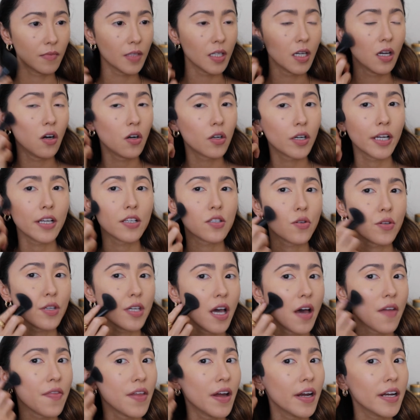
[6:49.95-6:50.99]
Okay, so
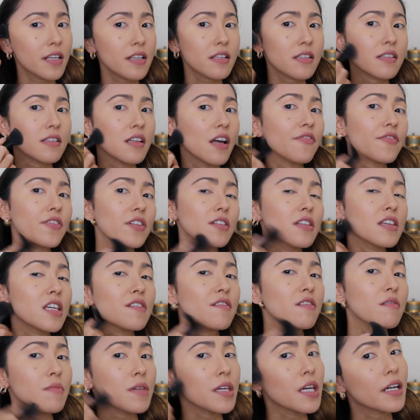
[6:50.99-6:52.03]
yeah, that is definitely giving me